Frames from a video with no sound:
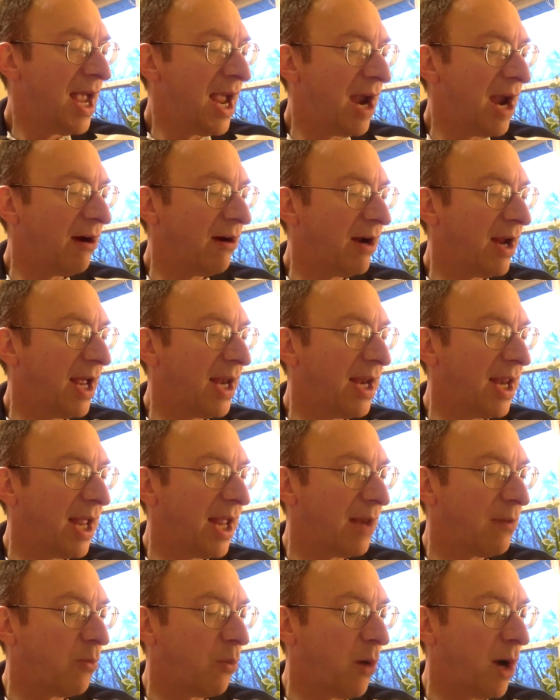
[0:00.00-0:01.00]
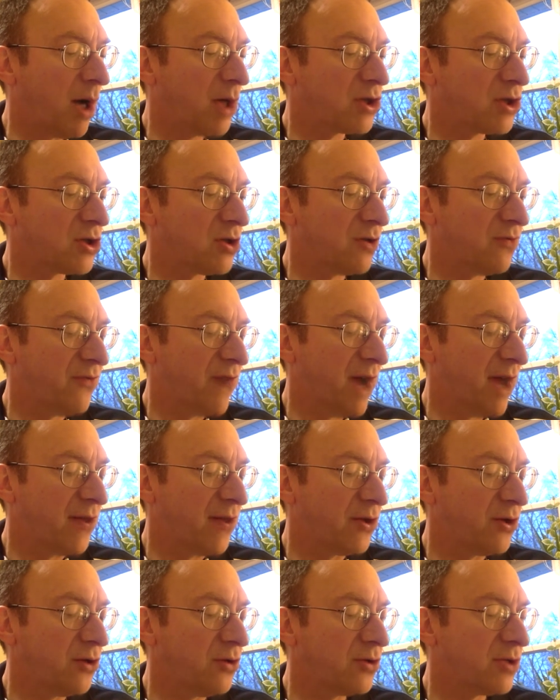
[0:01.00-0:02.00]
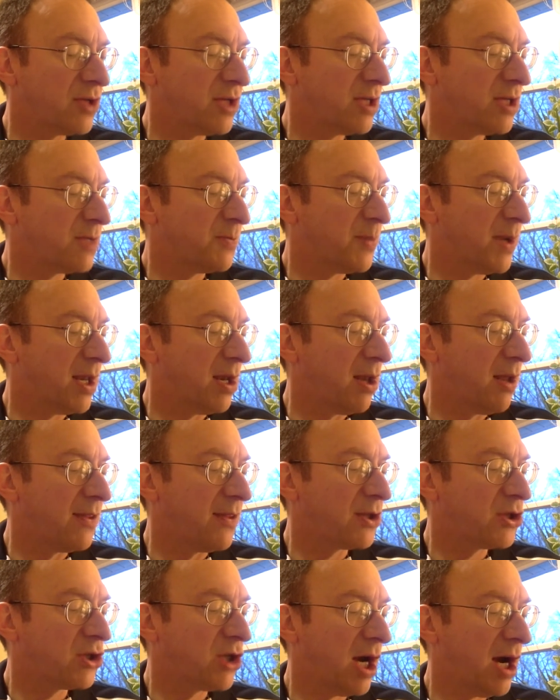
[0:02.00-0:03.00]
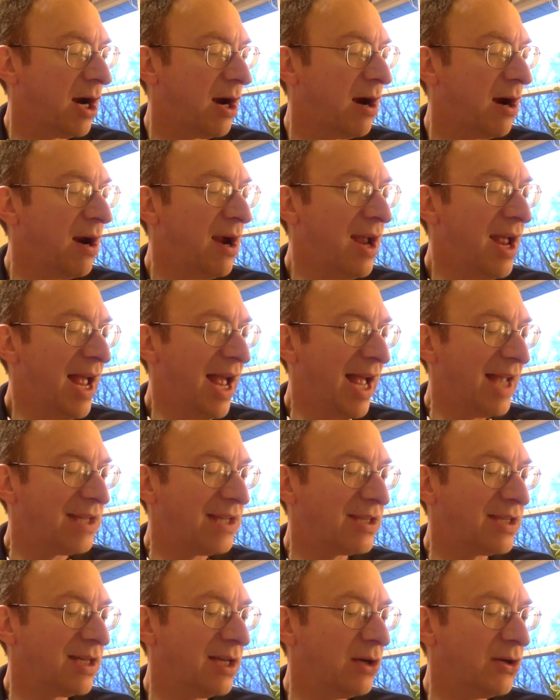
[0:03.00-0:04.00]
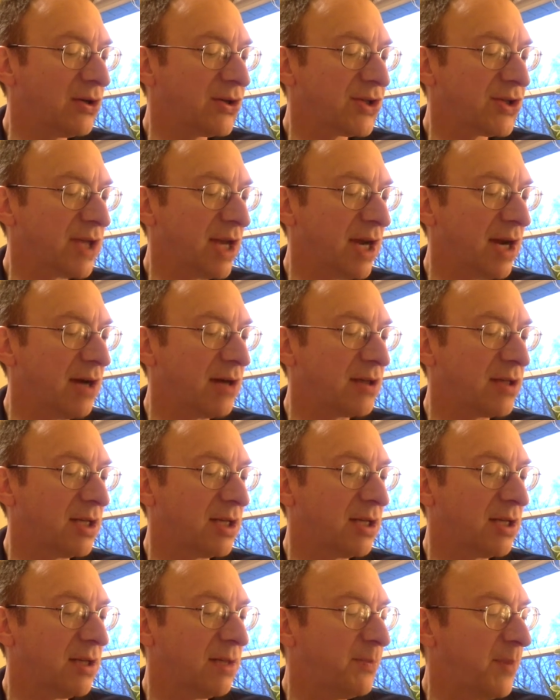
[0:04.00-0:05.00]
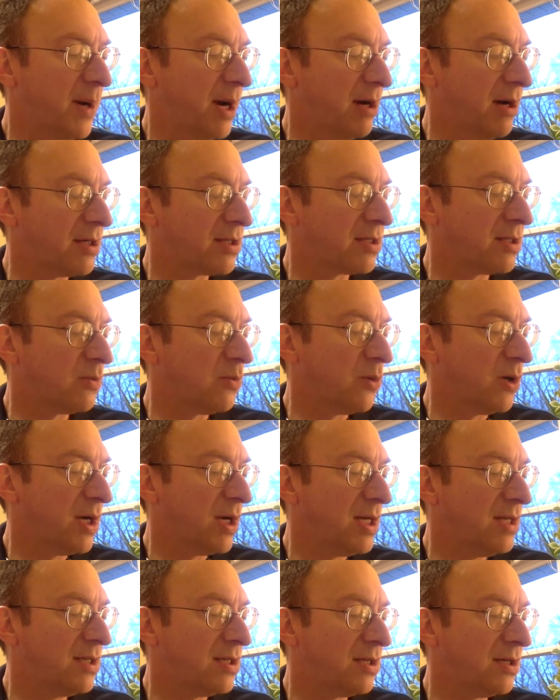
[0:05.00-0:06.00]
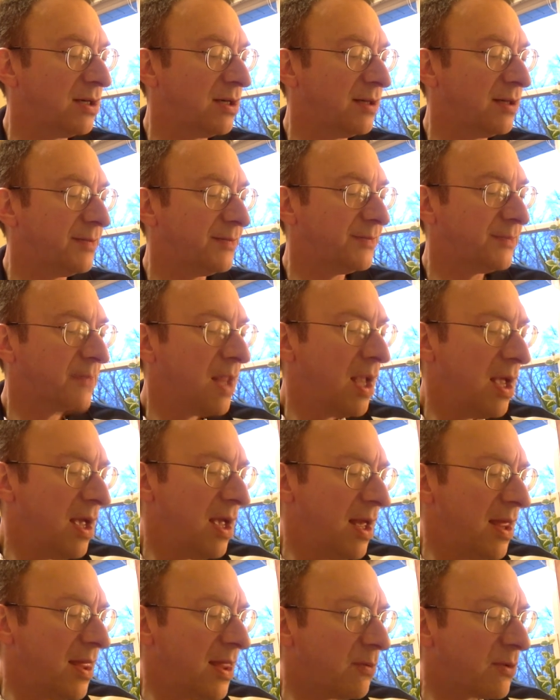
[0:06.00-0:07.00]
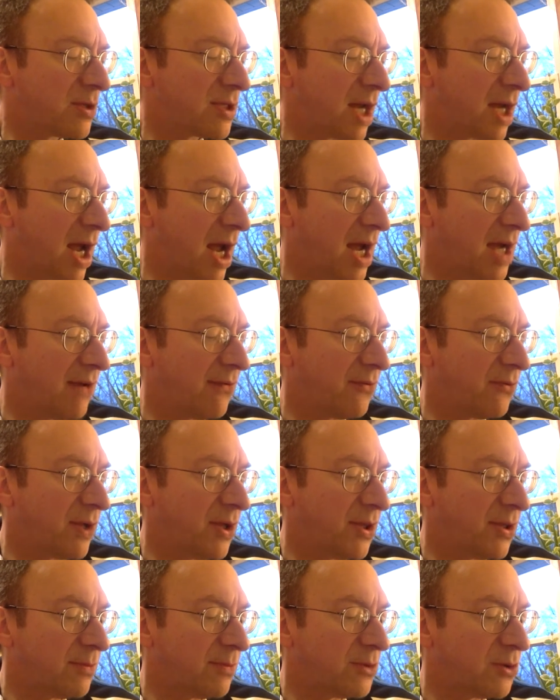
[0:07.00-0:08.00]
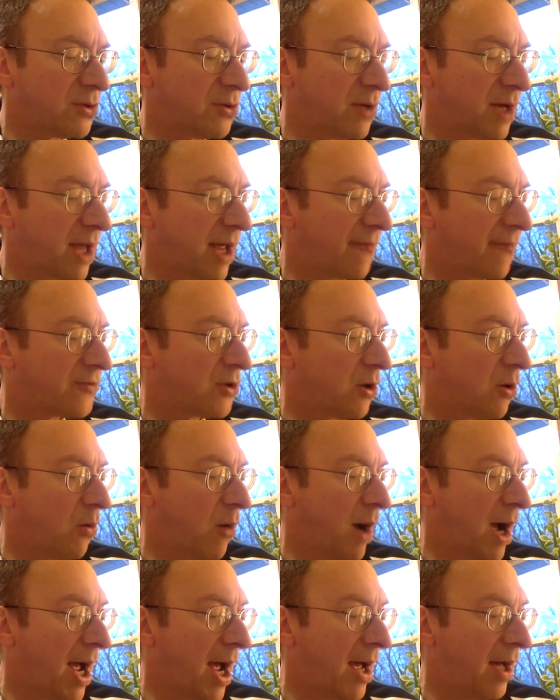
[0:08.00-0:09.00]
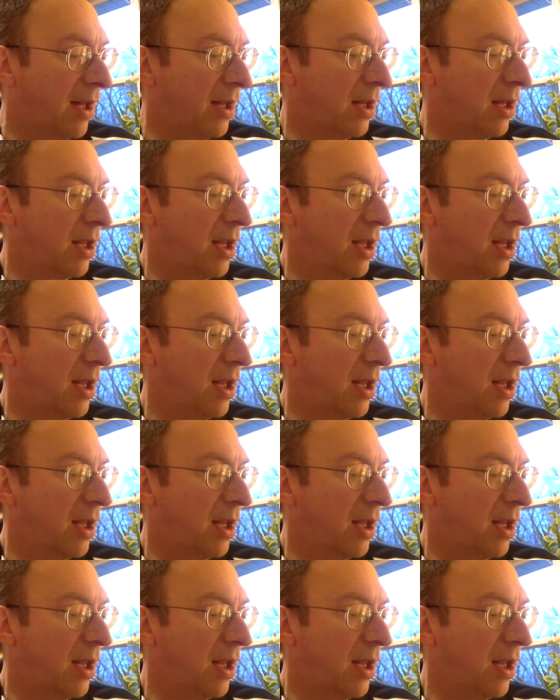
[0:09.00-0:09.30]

Arietti had watched her father use his pen on the chair, and single stairs in comparison were easier. There was a kind of rhythm to it after a while.